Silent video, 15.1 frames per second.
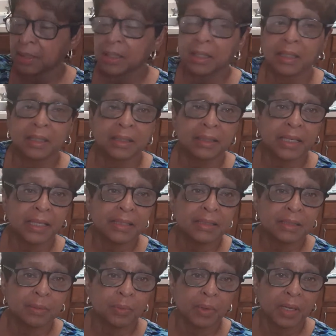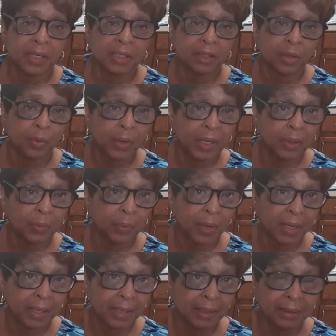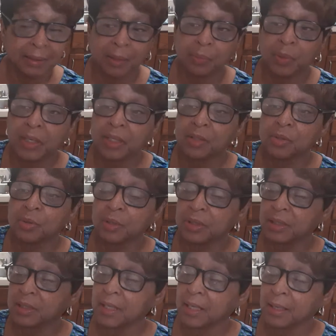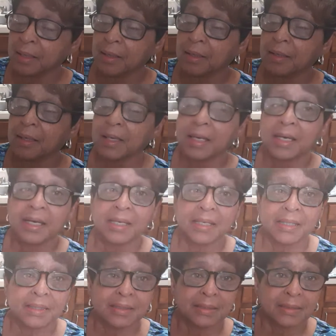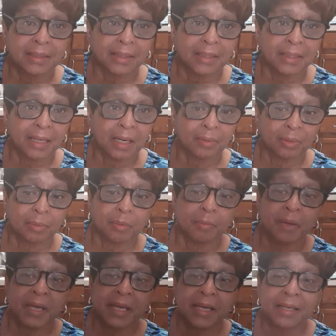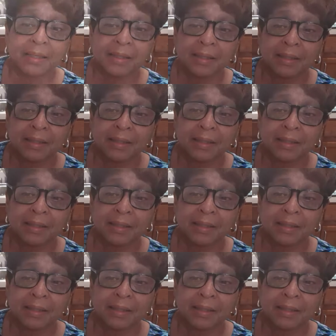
a lazy way and a quick way that we can do it today is a rubber band.